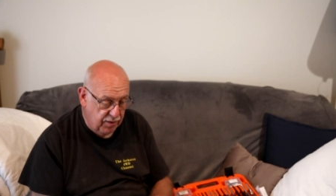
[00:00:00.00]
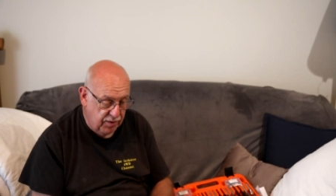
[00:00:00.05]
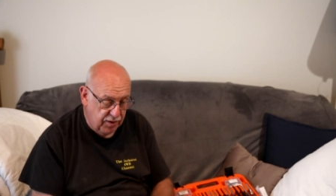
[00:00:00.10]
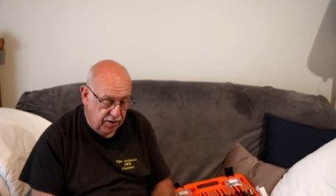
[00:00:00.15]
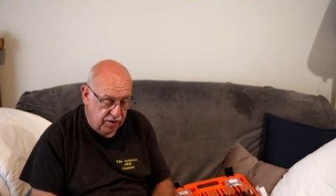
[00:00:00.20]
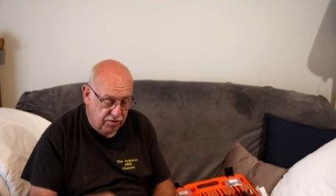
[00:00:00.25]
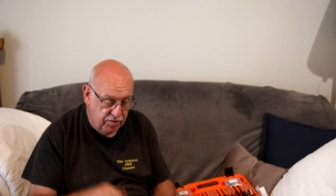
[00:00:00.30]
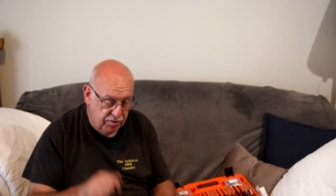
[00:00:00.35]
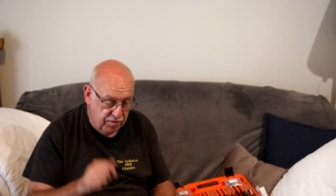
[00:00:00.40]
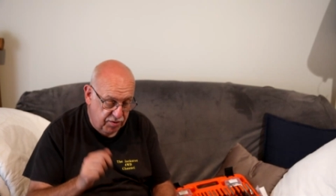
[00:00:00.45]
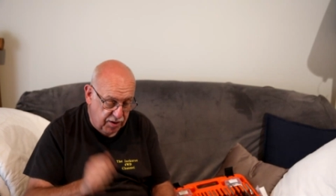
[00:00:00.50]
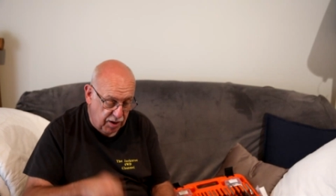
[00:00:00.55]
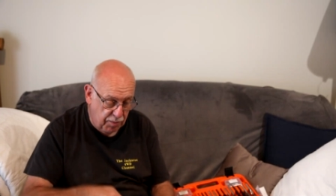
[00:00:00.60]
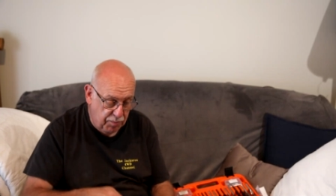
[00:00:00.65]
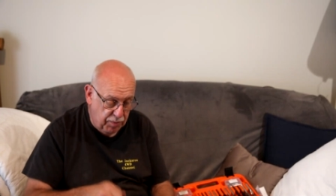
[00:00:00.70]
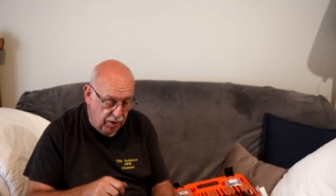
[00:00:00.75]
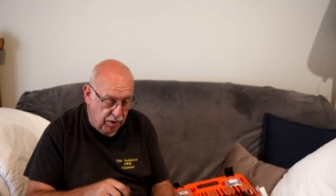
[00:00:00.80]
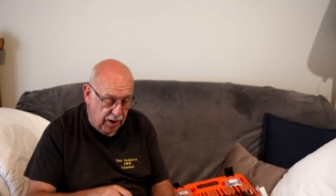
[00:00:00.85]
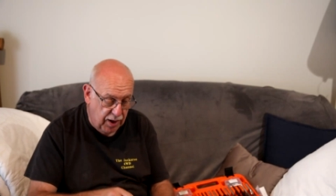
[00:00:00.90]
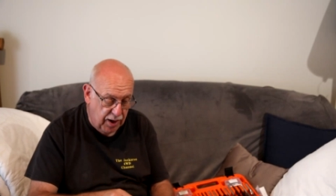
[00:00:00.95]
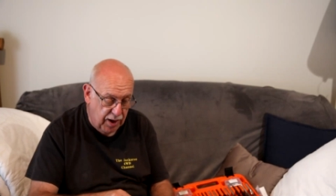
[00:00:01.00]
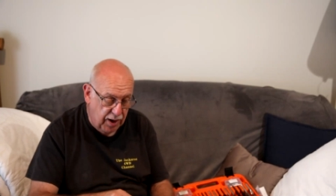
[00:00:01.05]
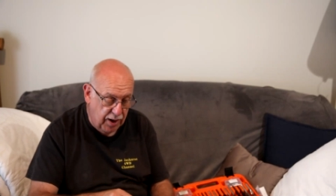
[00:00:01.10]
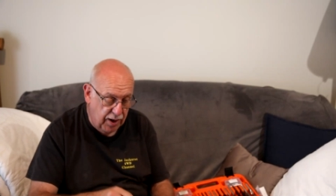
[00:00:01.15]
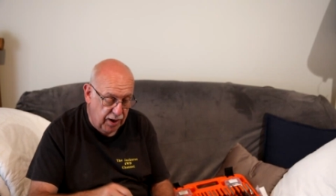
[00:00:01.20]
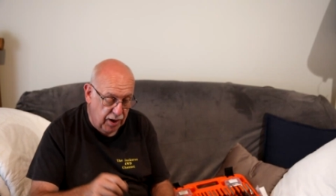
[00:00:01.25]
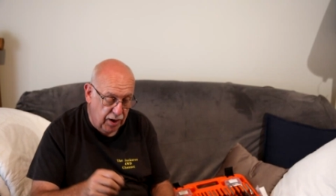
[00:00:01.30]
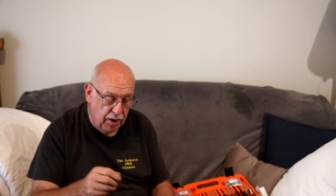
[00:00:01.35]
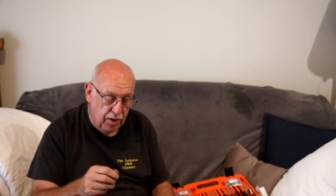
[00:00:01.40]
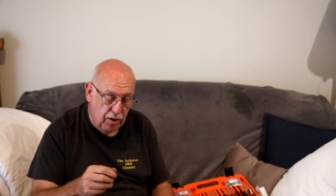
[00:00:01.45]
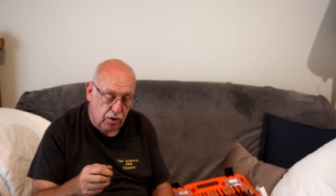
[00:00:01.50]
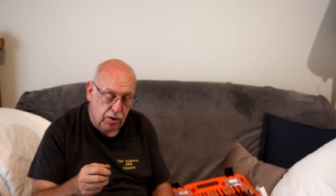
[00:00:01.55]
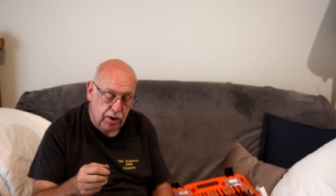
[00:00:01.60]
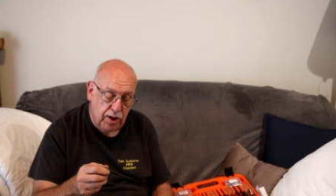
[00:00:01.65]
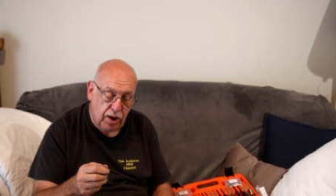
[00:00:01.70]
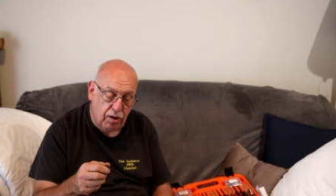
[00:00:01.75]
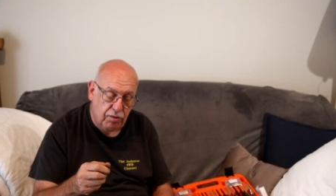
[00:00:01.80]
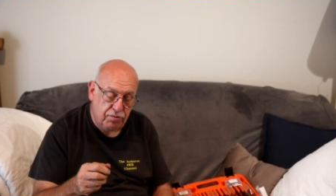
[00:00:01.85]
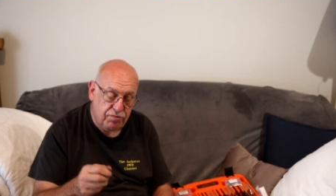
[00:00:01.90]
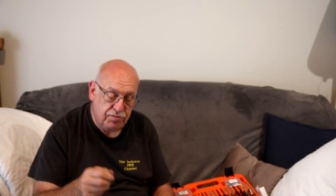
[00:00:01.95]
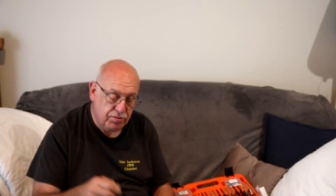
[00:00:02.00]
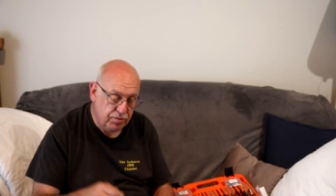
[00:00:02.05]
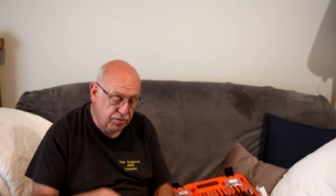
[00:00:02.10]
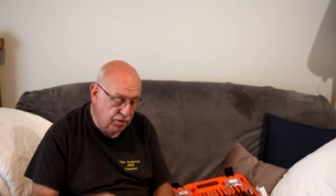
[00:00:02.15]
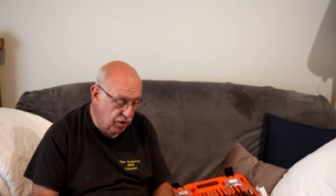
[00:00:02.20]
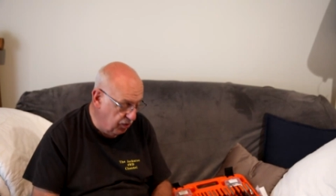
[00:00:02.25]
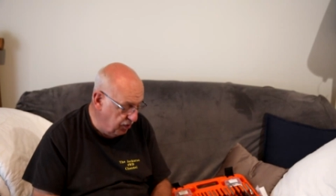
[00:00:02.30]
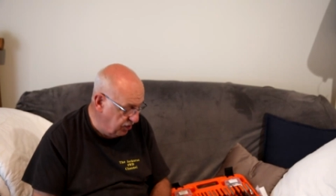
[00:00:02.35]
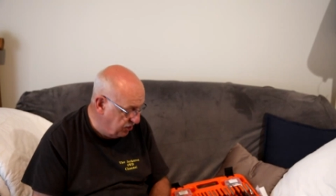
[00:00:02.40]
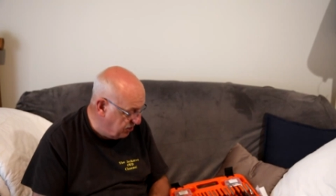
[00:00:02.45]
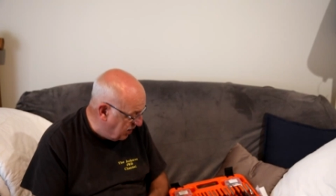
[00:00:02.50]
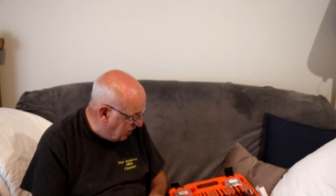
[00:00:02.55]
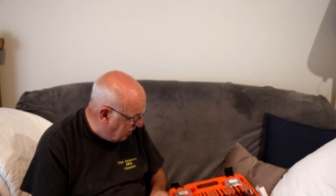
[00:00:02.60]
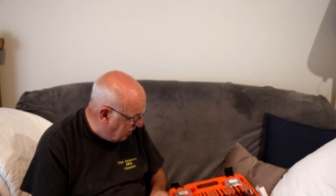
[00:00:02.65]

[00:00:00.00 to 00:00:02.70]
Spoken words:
this tapping light, it'll knock it off, knock the tang